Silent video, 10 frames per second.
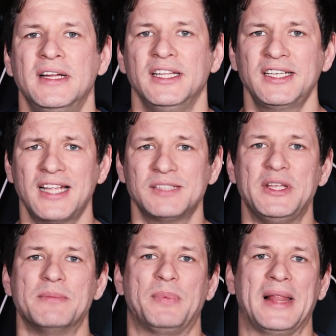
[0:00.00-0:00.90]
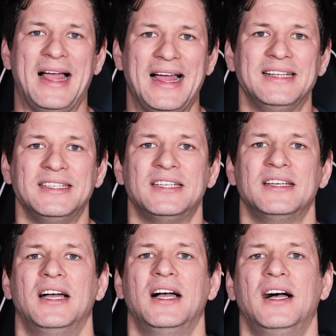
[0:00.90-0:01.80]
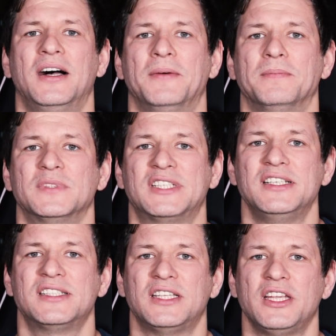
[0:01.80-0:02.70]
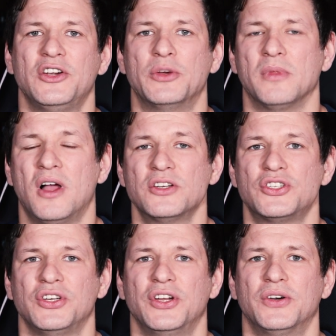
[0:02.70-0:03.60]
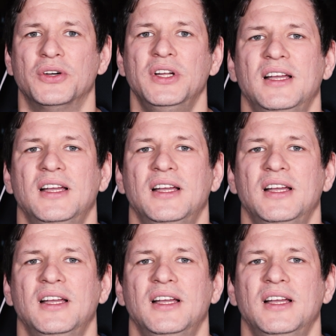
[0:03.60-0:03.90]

This has been planned um, since Ethereum launched, you know.